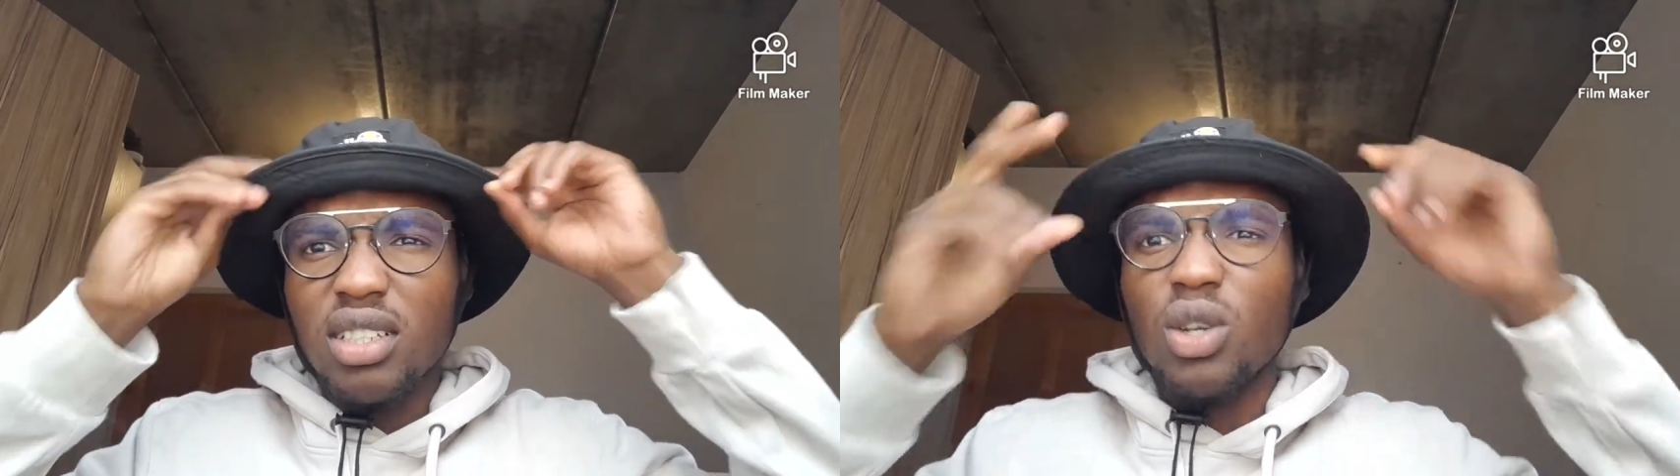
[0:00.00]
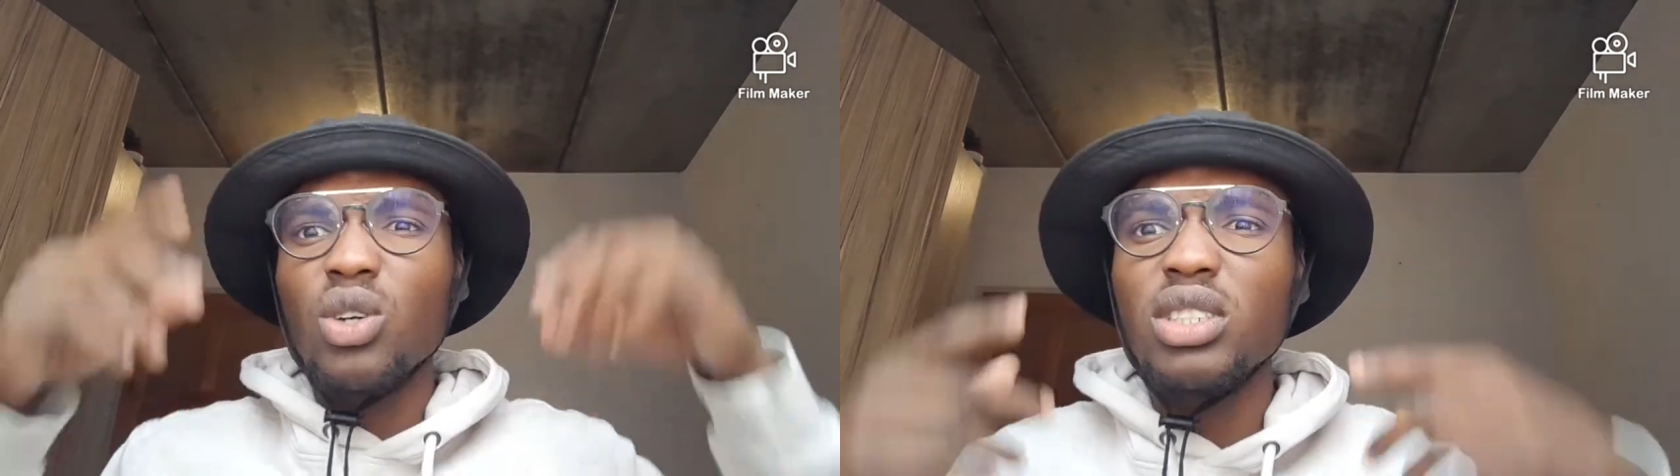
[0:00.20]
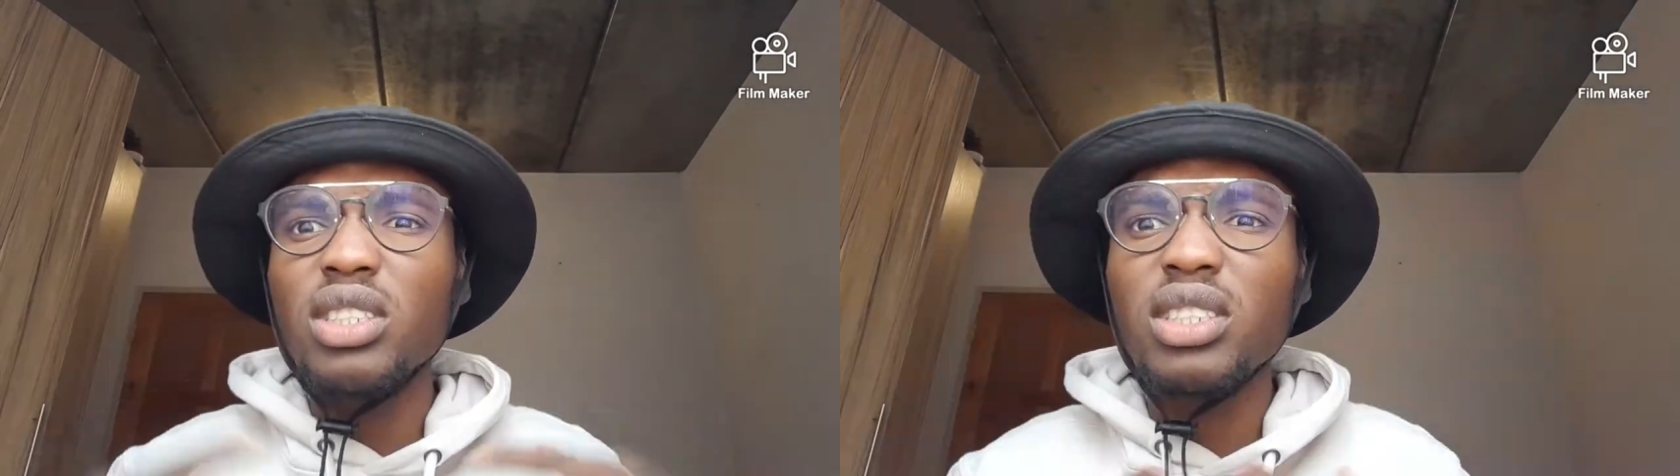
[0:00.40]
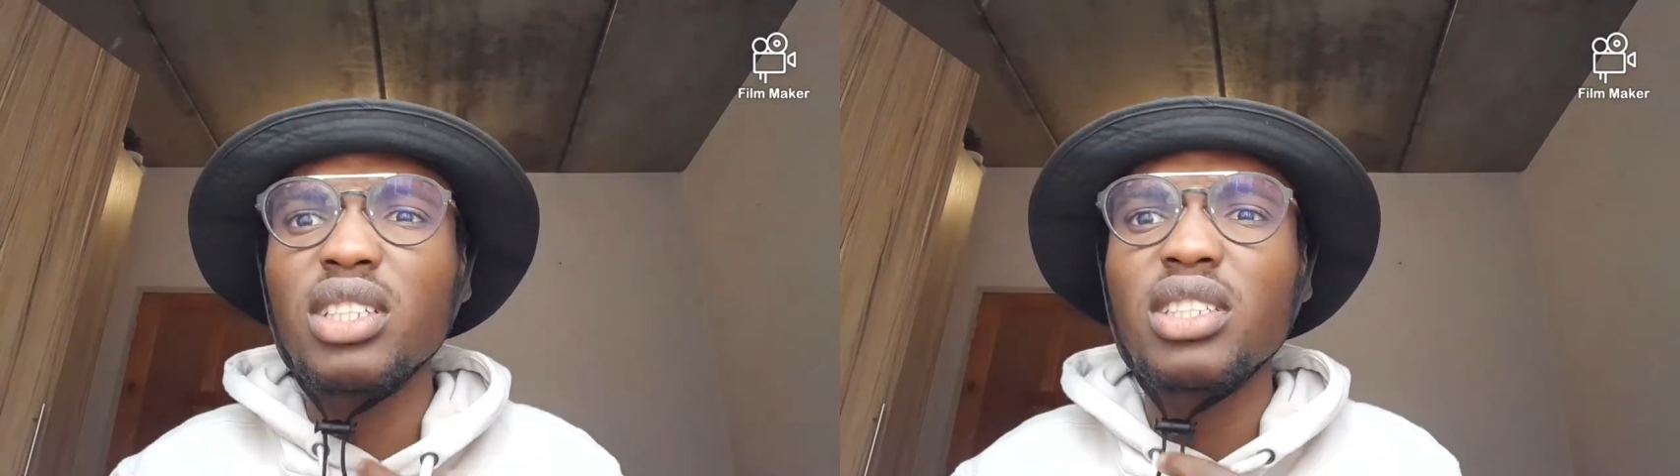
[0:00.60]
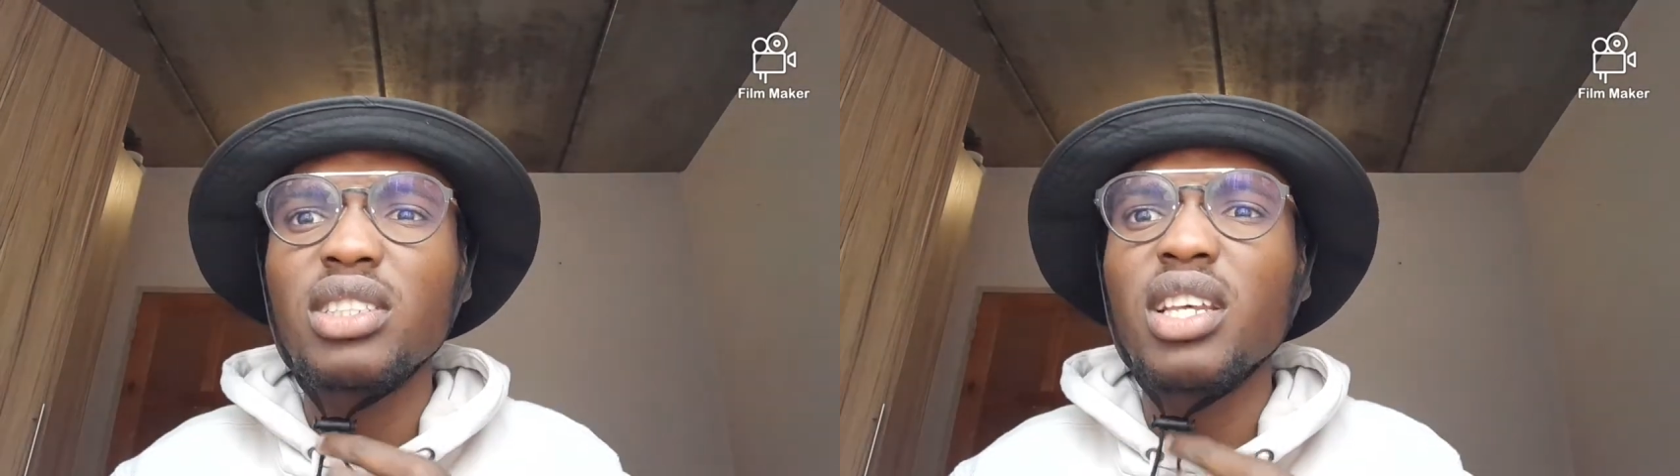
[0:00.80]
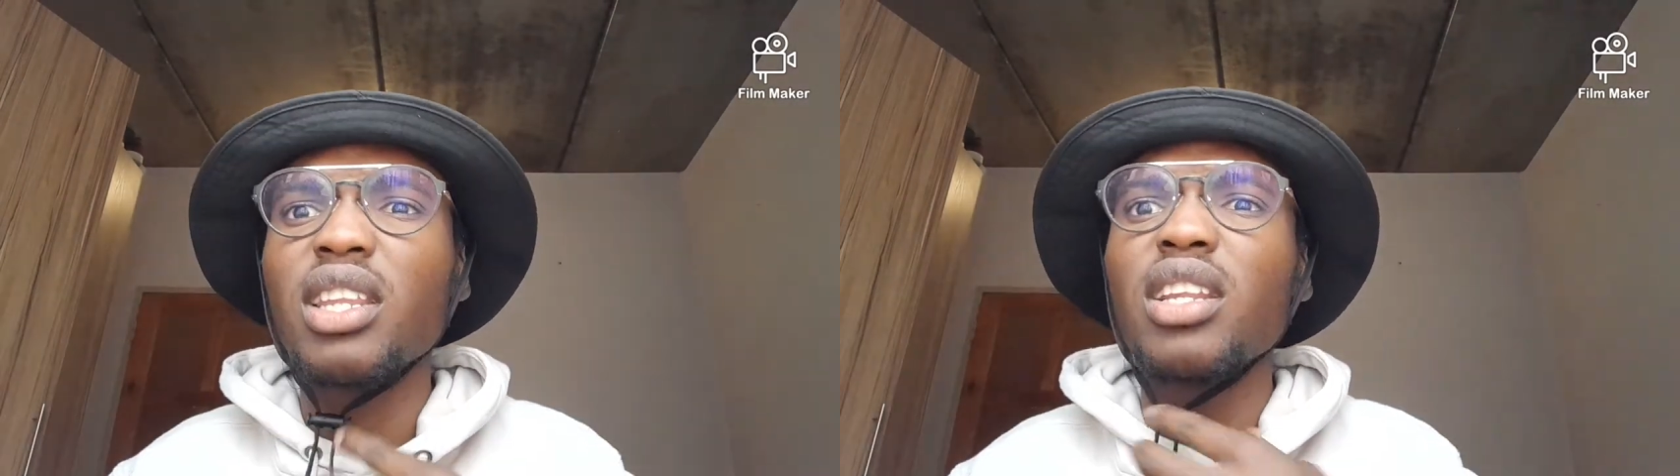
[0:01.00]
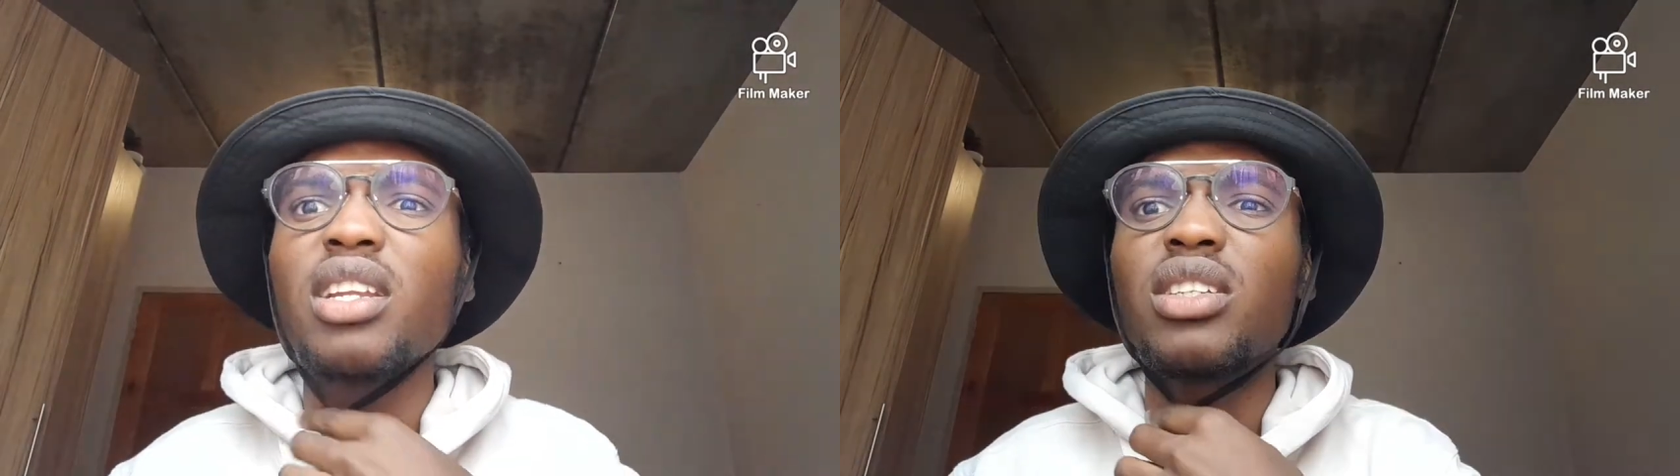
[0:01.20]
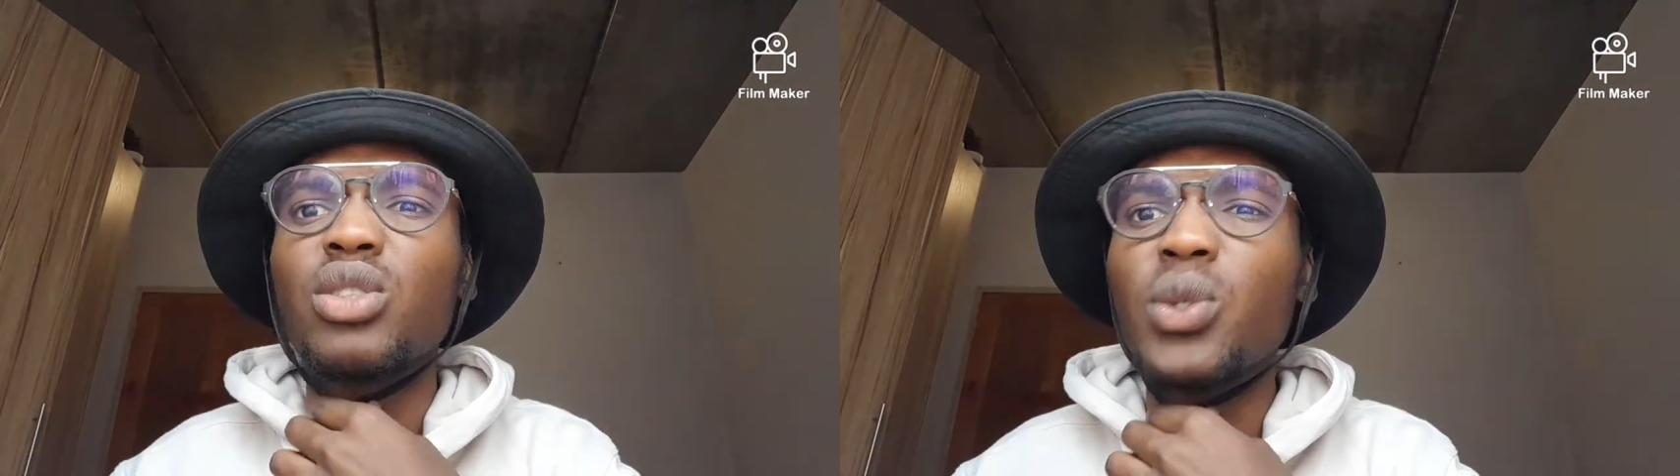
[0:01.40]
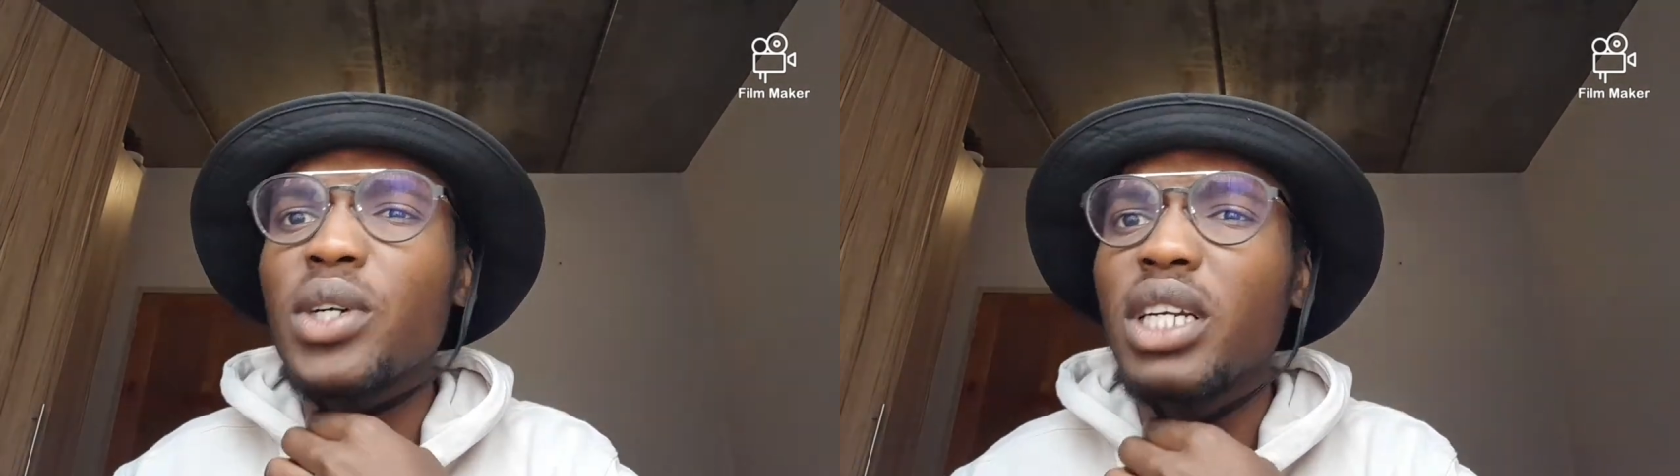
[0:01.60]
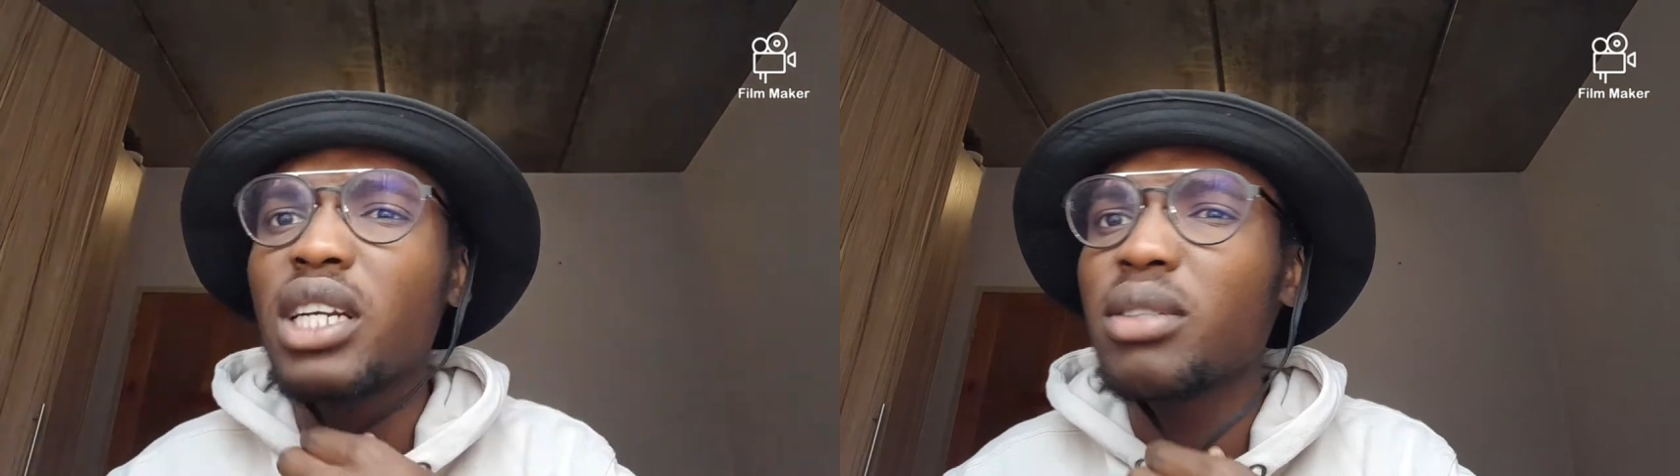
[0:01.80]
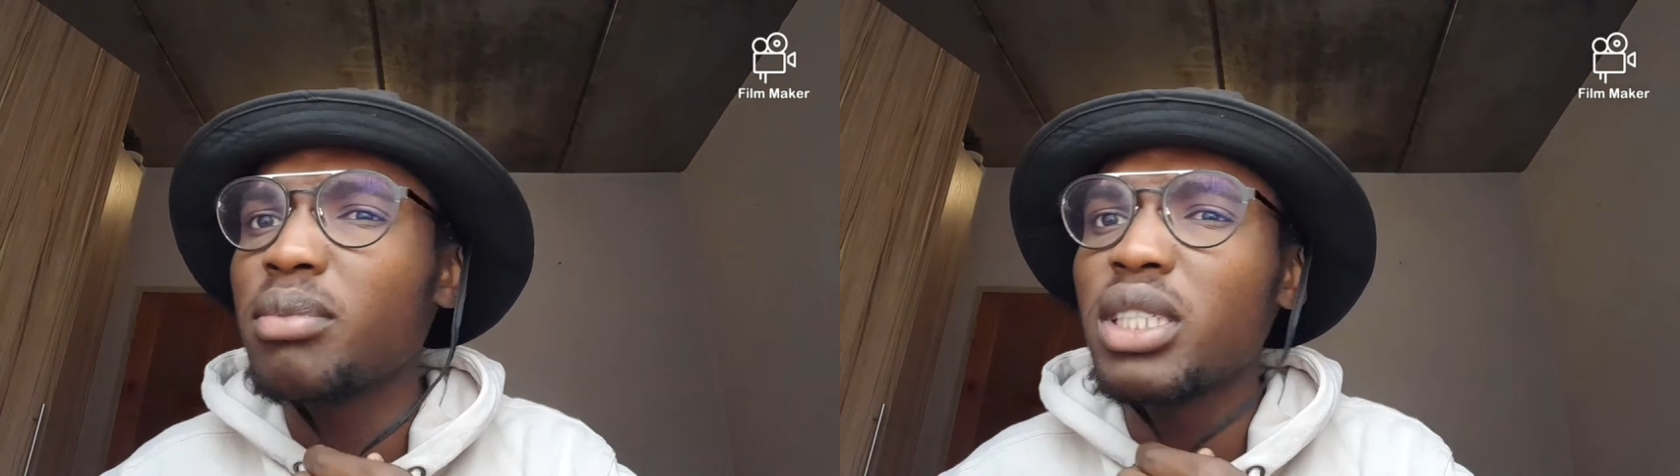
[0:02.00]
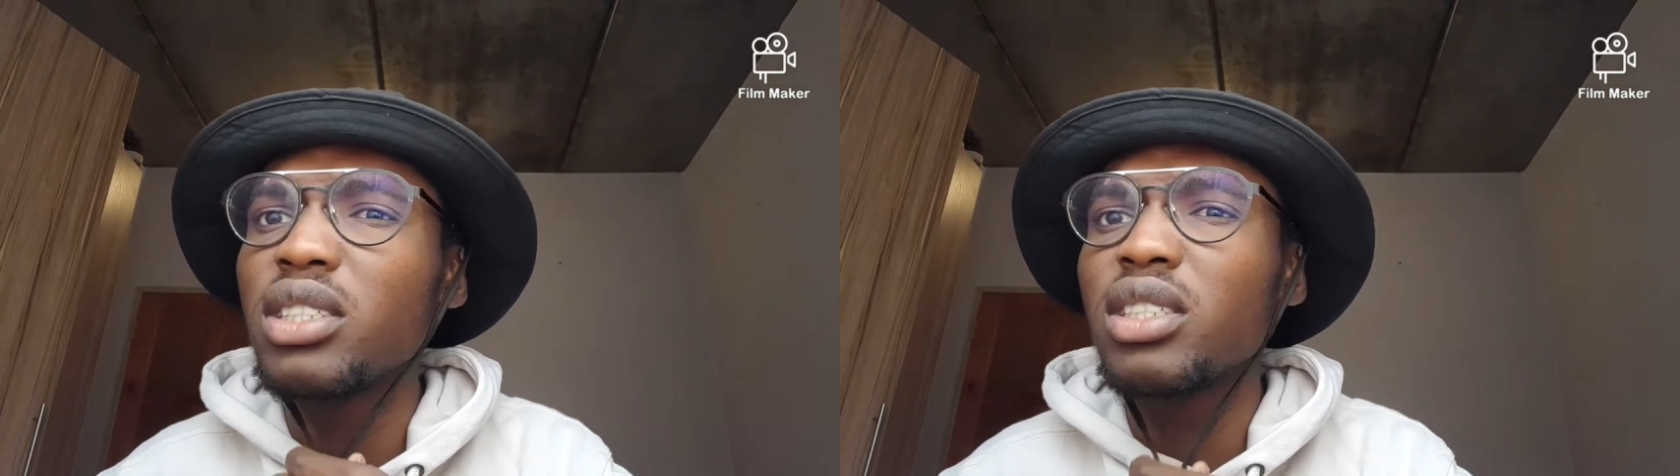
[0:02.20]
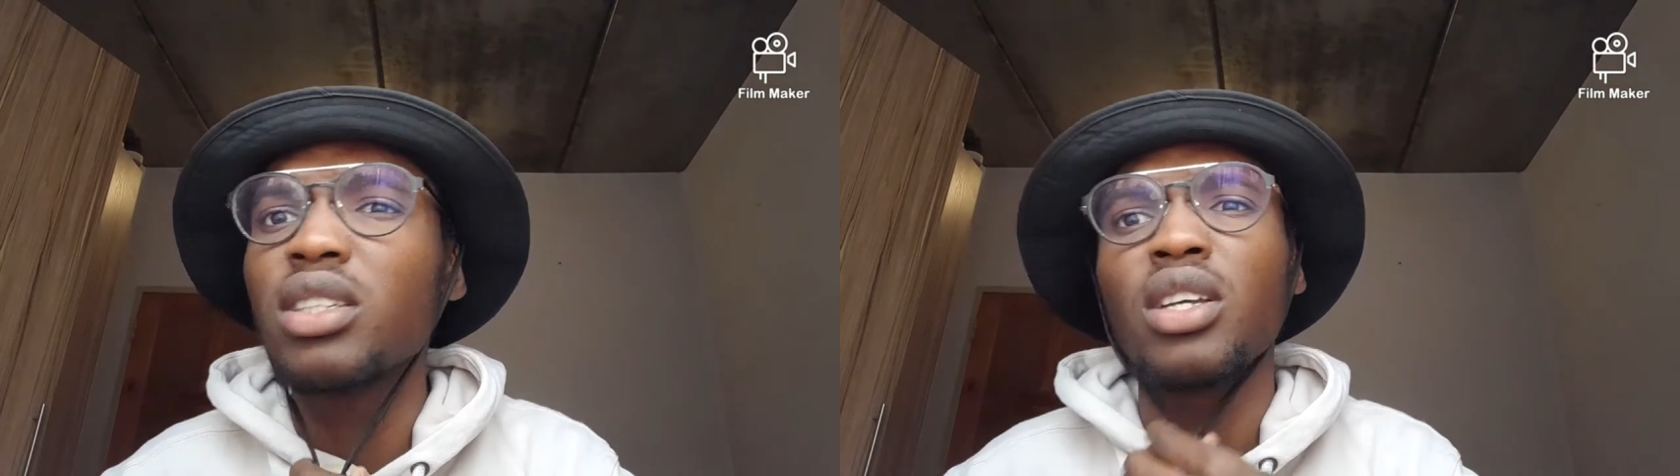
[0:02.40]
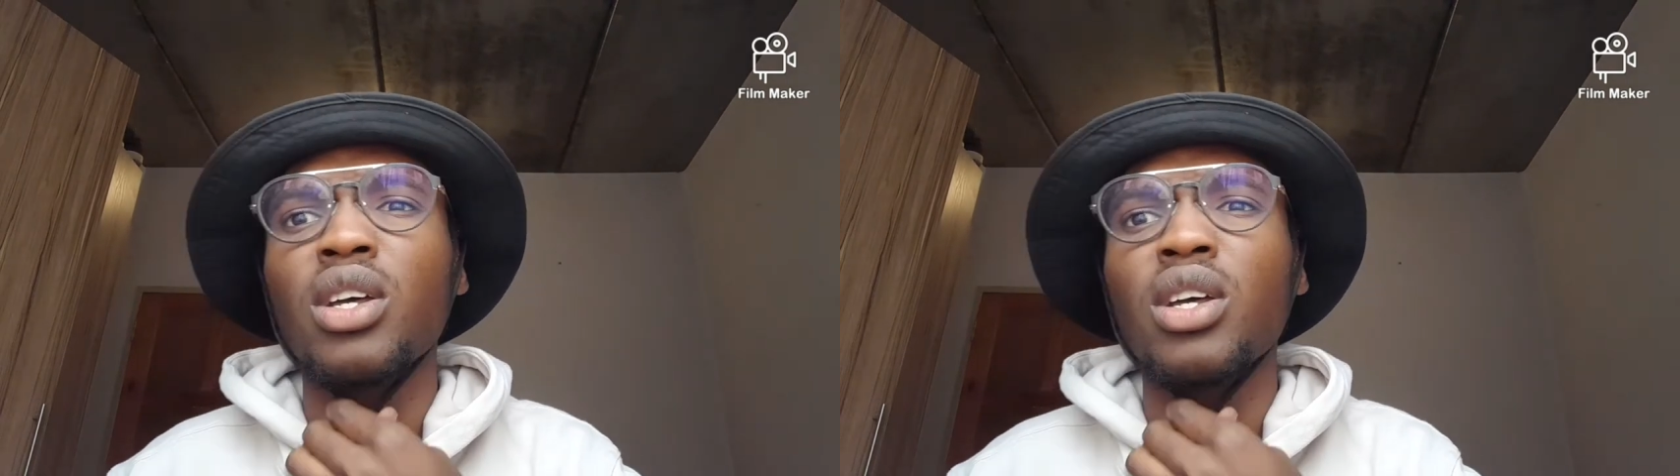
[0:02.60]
long distance athlete, 200 meter,